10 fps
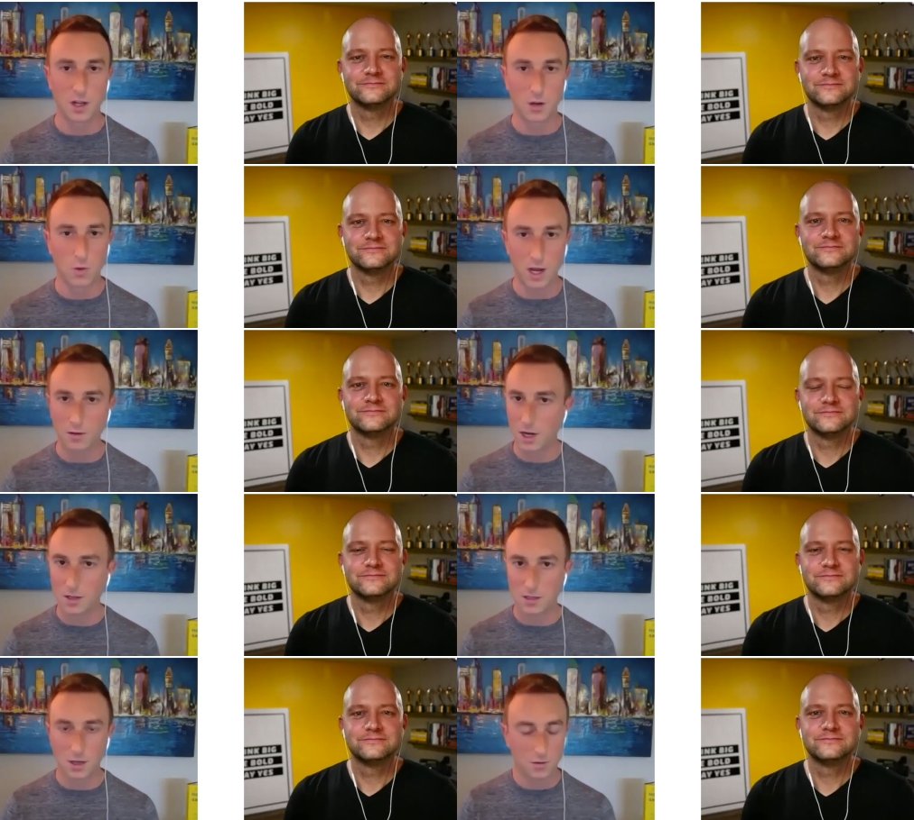Speaker 1: fulfilling way,
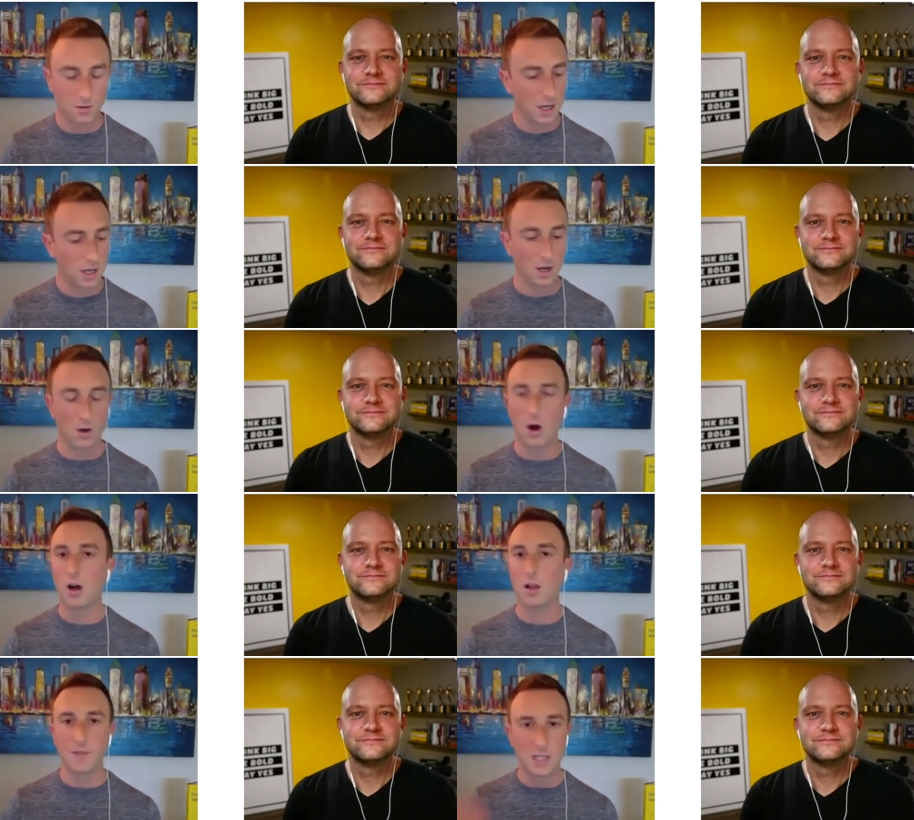right? So, you know,
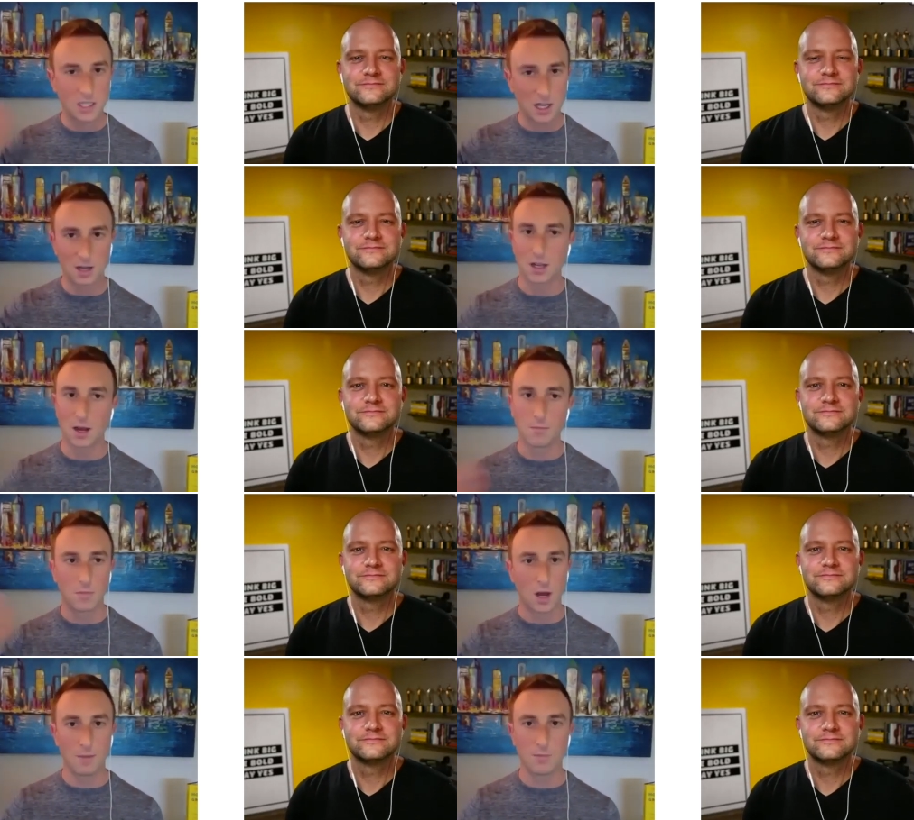all of these things
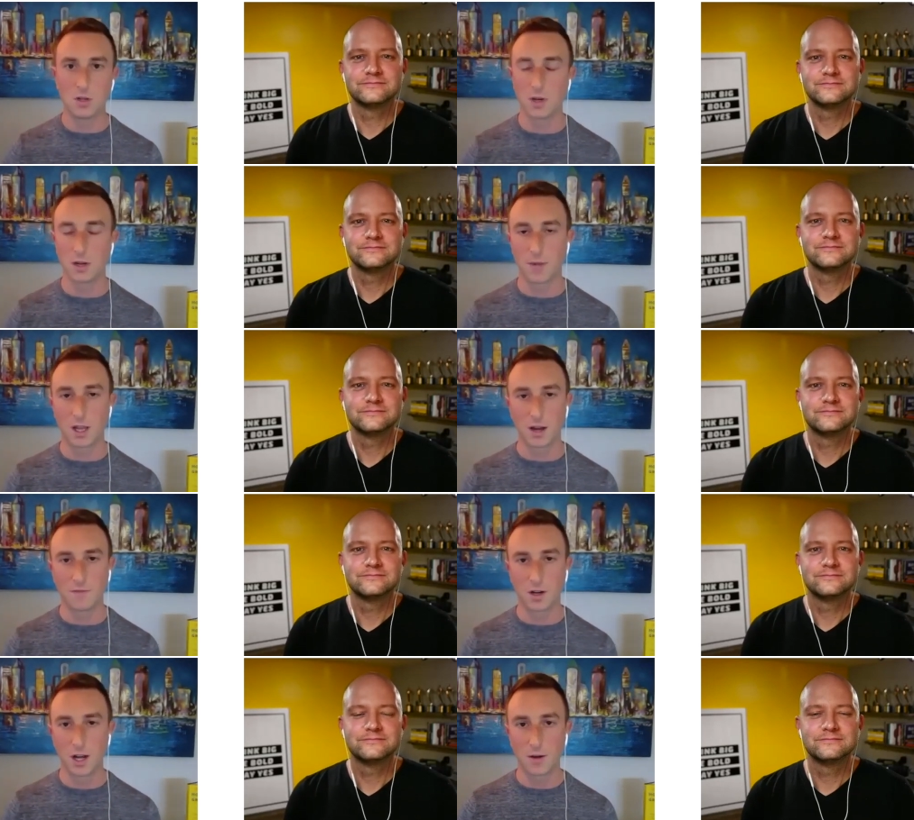I'm I'm doing in my
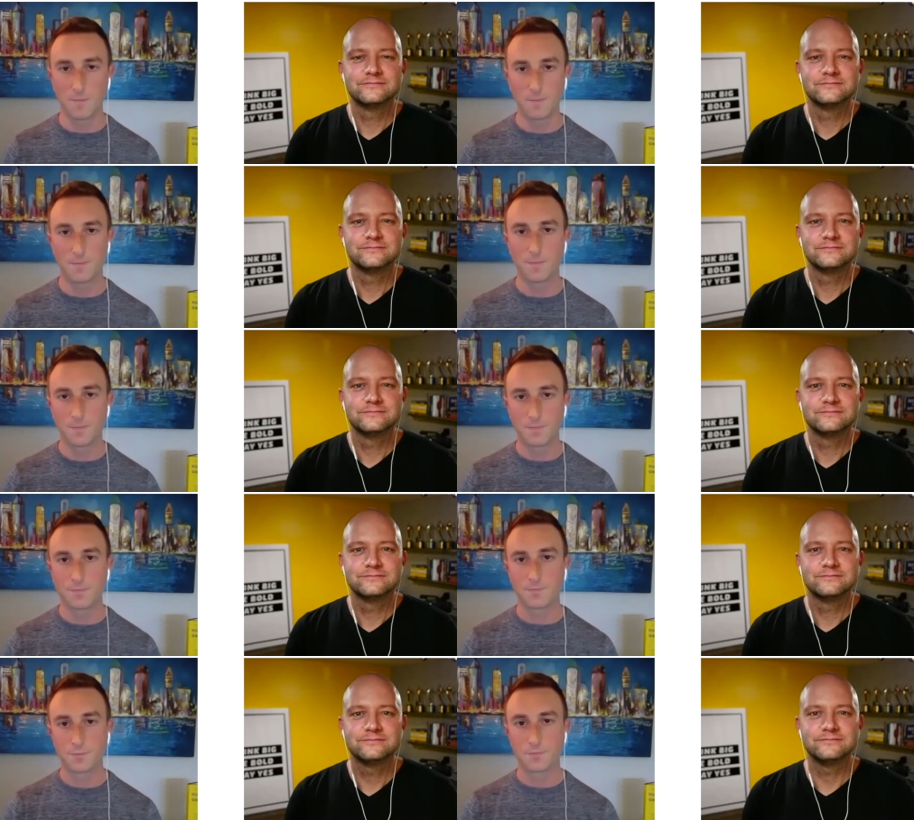life right now.
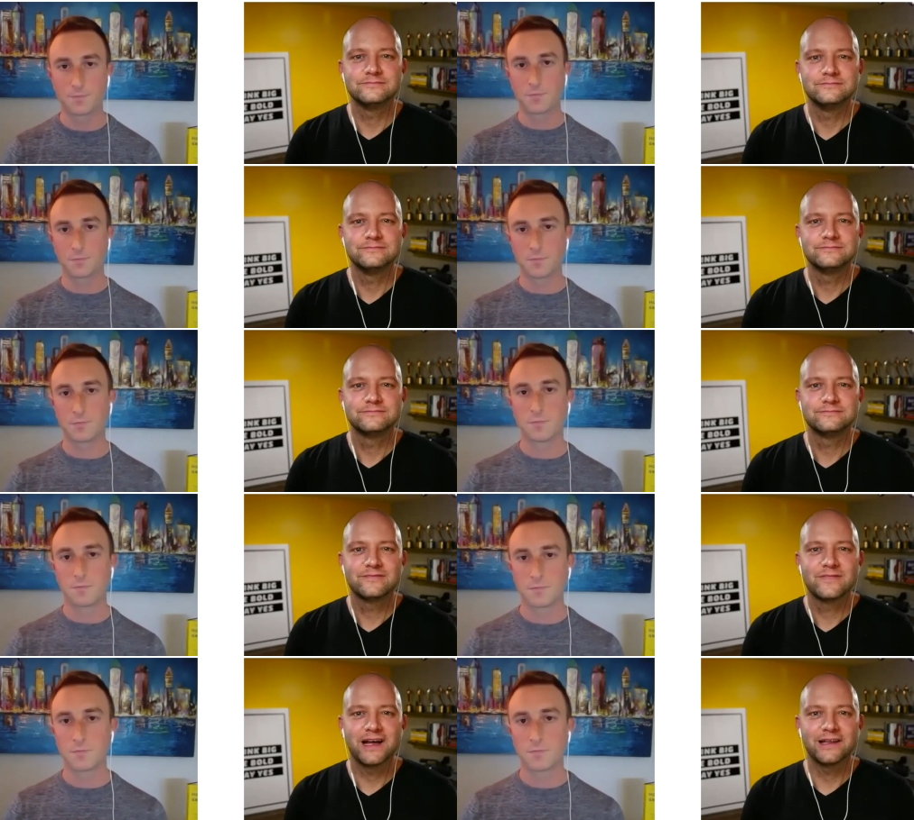Hmm.
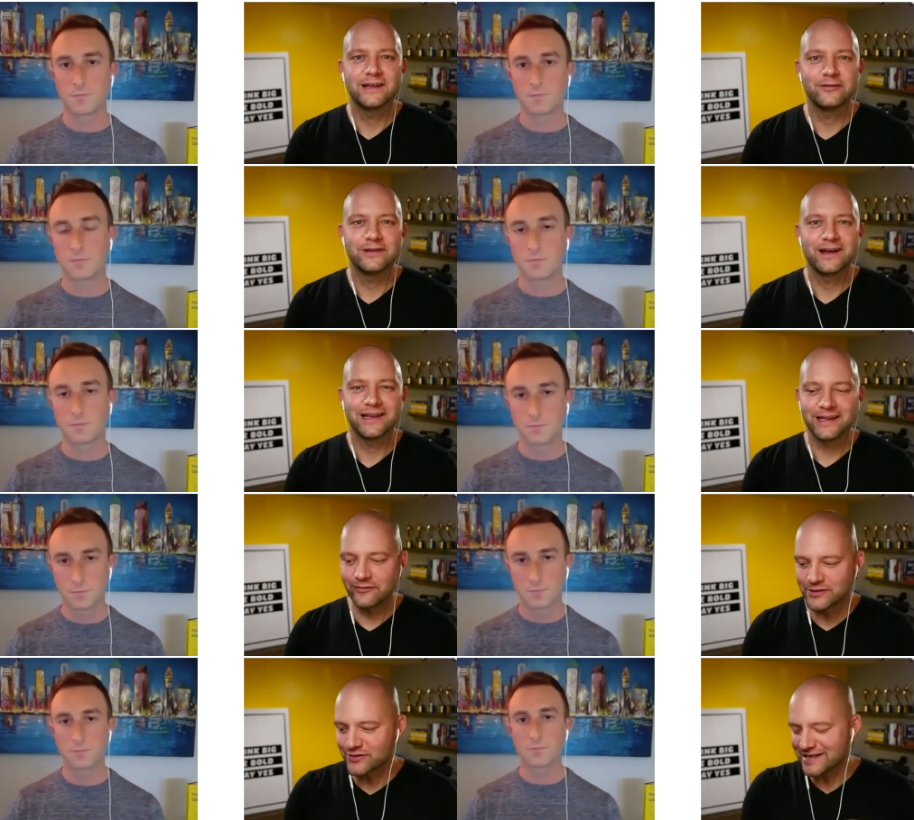
Speaker 2: I love it. I love
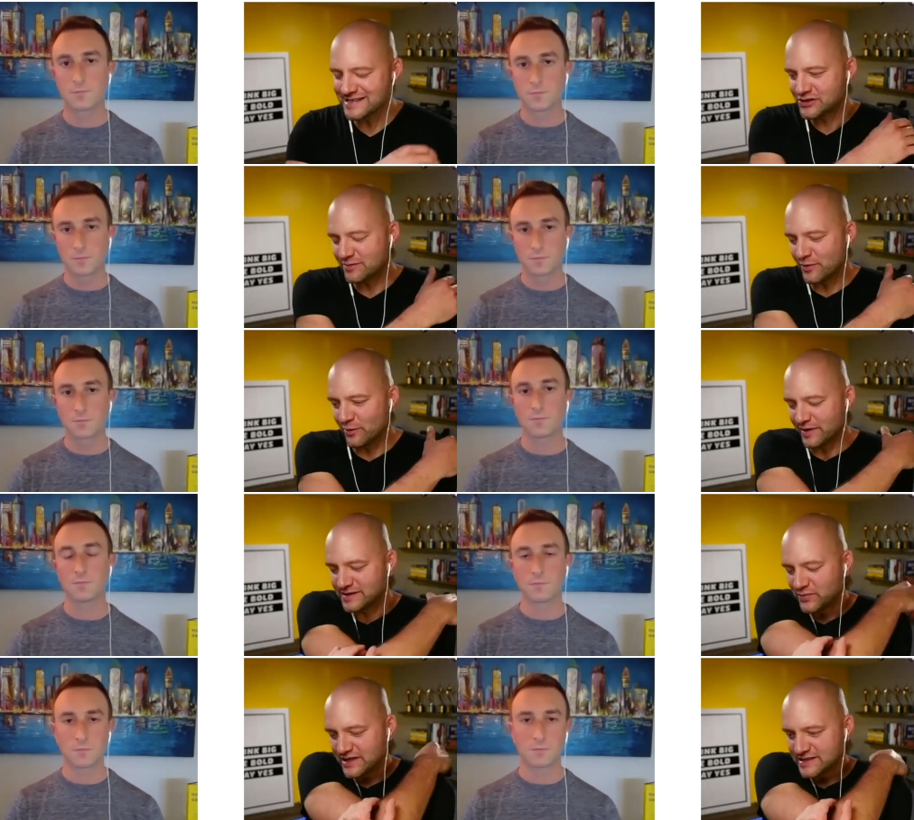the transition
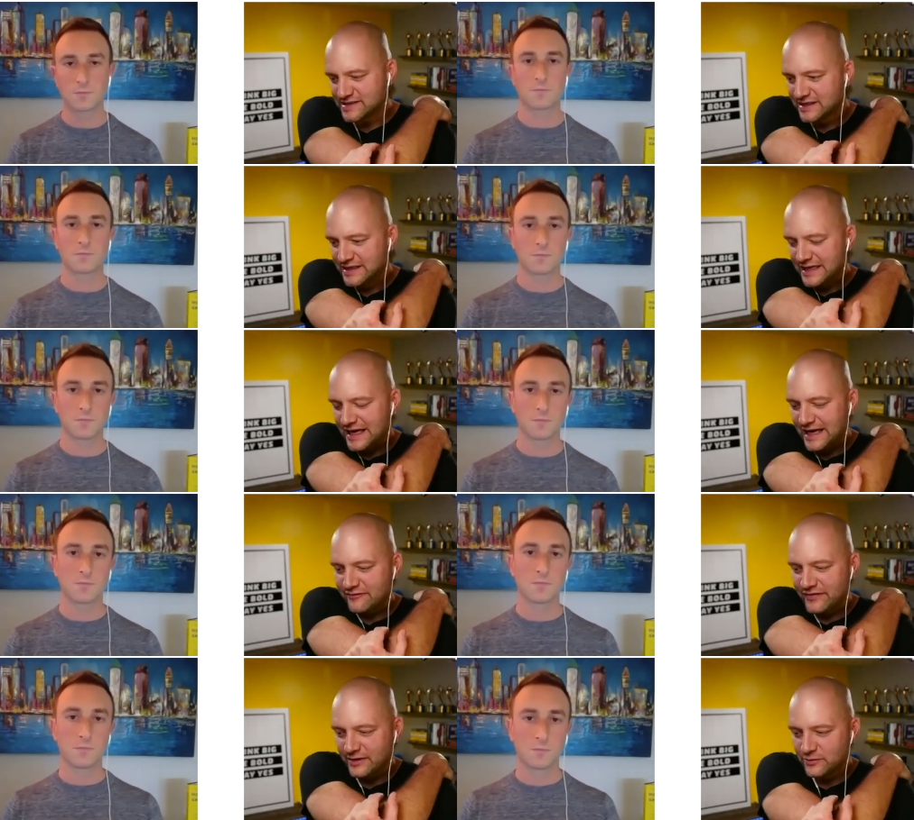moment because I
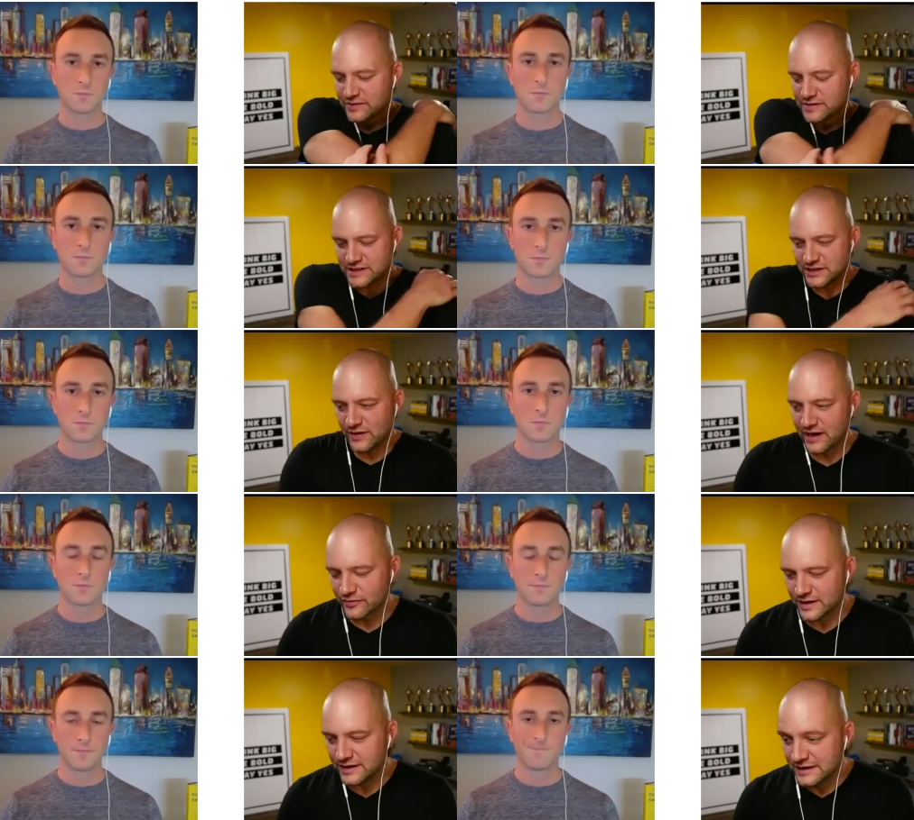found, you know,
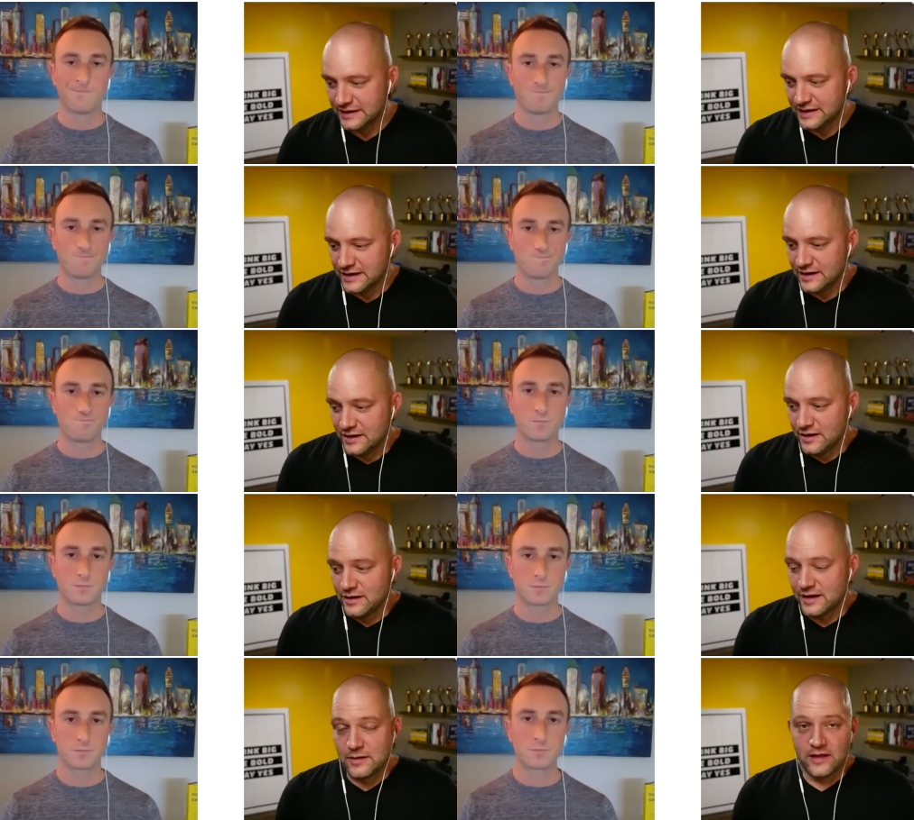every
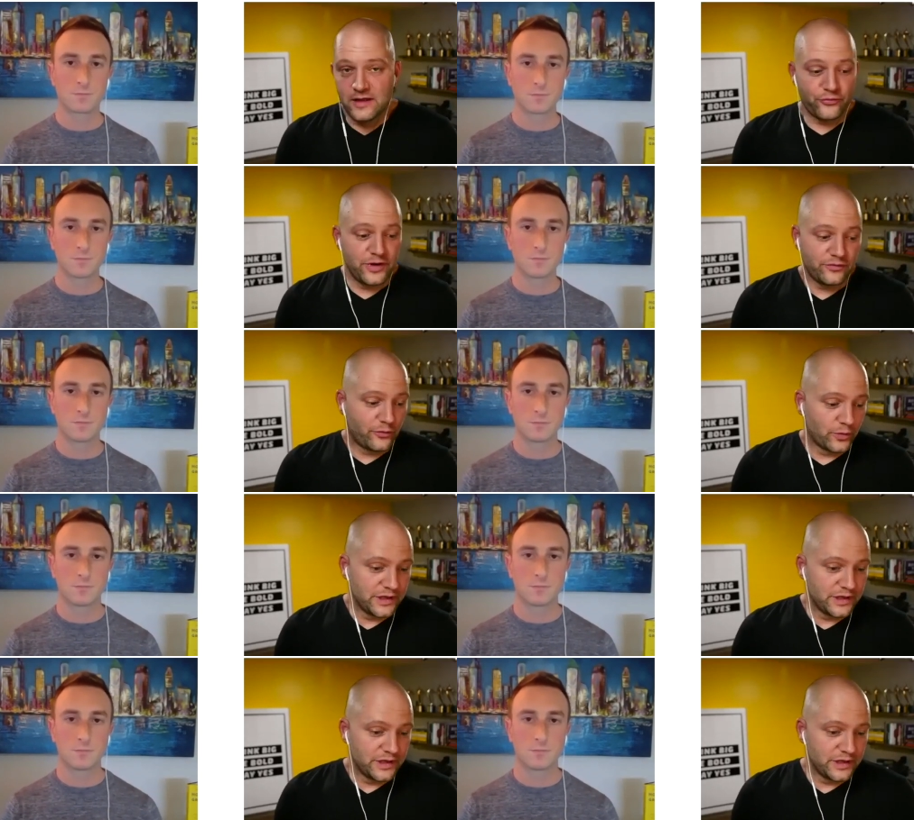three to four